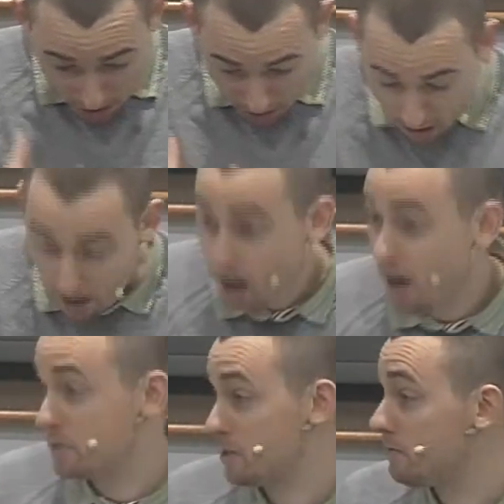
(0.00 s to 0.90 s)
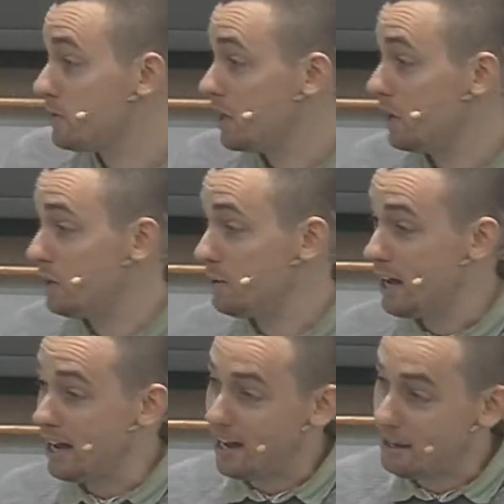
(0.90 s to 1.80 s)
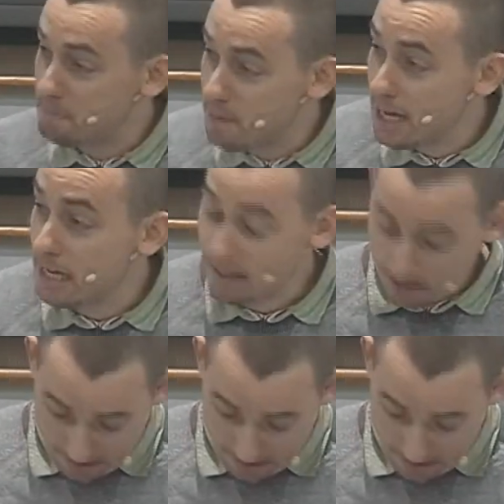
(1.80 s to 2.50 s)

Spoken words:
hearts of you and me.